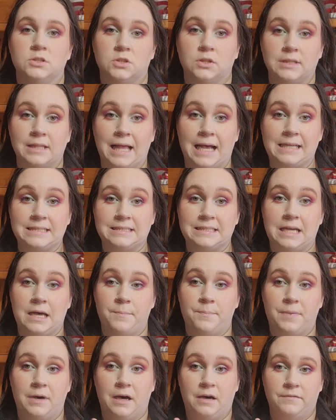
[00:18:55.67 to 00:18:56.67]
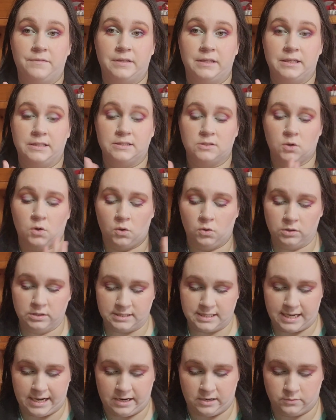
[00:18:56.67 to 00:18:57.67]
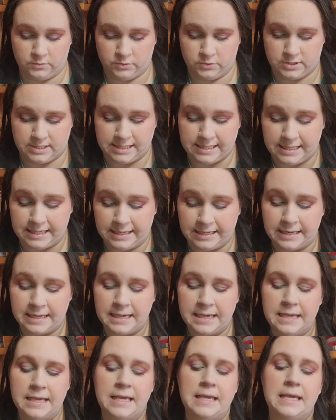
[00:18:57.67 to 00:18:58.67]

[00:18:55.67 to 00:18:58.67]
So the last step of this whole entire routine